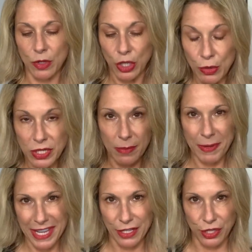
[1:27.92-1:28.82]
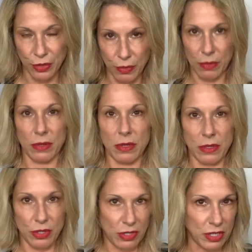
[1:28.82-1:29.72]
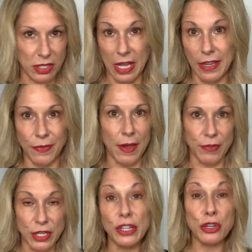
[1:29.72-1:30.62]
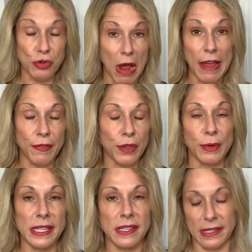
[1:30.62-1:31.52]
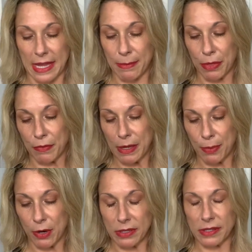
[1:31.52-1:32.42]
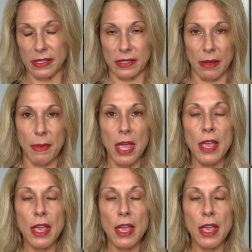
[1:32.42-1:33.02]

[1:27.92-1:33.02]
Q-tip into. Just like if you ever did a drive-through, it's the same three-part system.